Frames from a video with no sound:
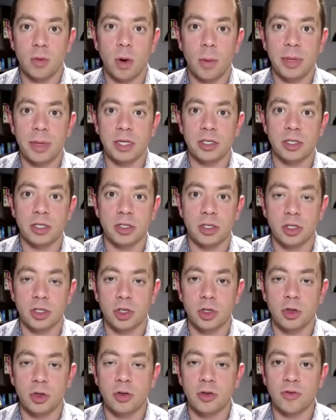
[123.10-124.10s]
what pitches to
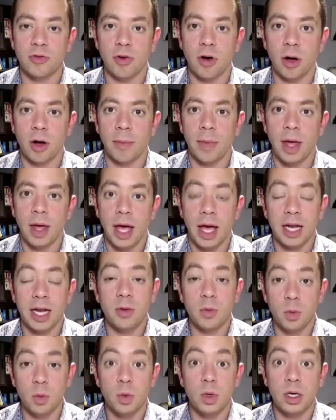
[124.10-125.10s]
choose from. And he
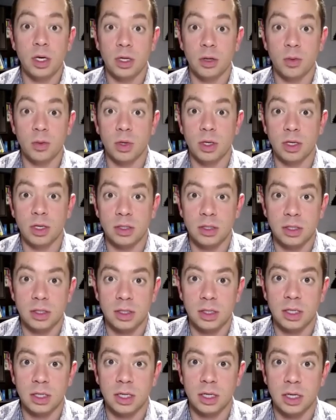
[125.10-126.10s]
really, really
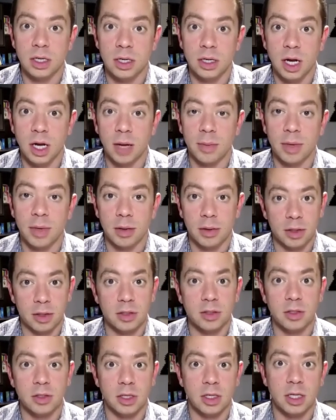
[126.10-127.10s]
succeeded. I mean,
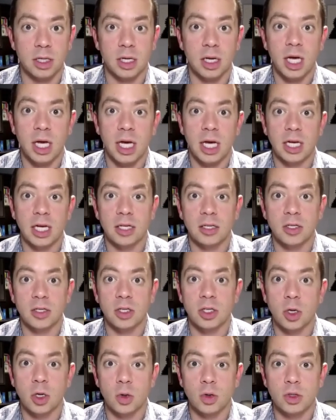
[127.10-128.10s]
it's
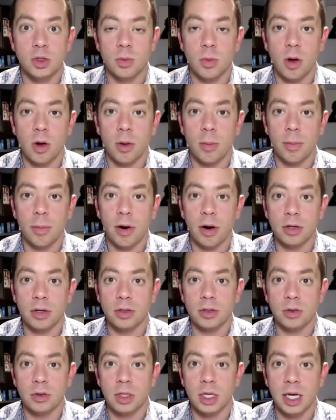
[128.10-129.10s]
no small part
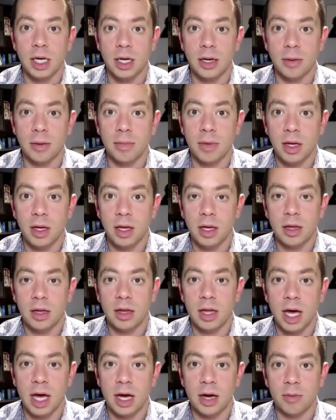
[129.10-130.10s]
due to him
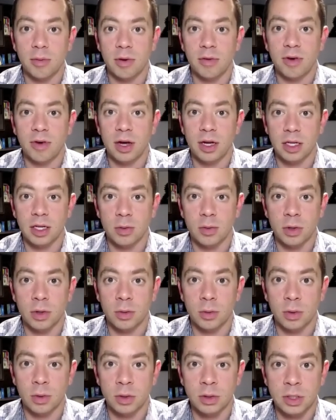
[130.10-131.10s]
that we finally won a
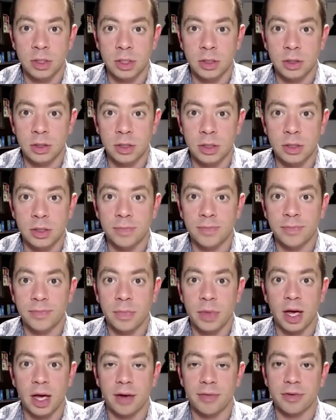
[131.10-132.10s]
World Series
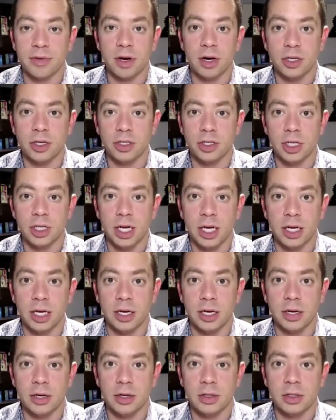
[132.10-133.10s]
after 108
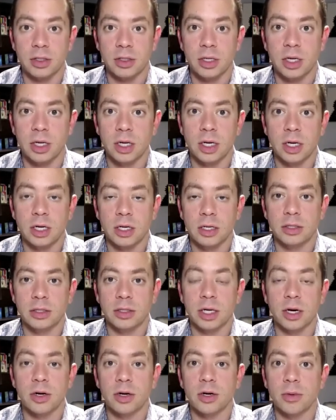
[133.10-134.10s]
years.
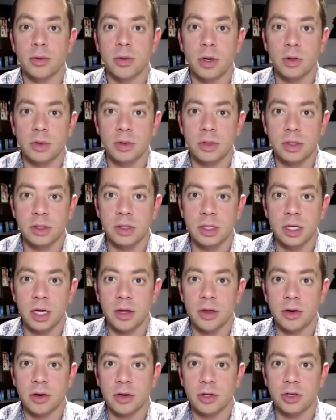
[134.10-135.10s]
Derrick Rose is
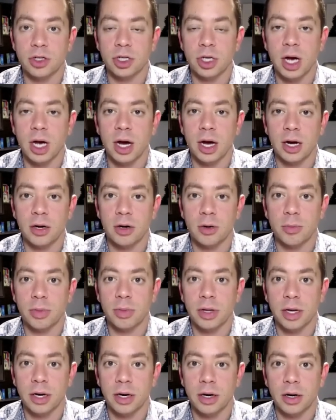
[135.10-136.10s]
another Chicago
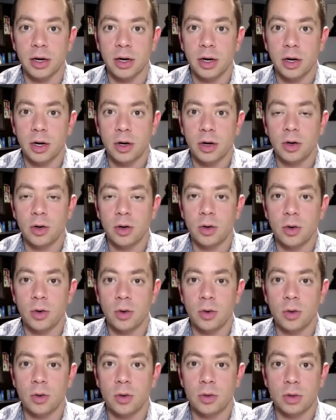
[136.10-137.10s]
player
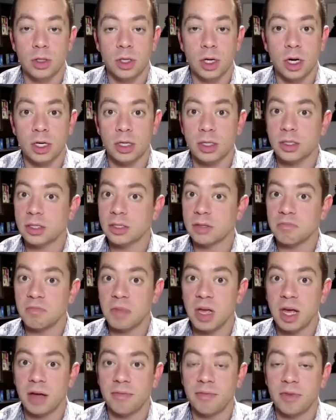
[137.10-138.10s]
who youngest
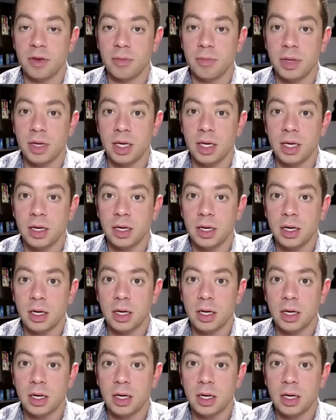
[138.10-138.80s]
MVP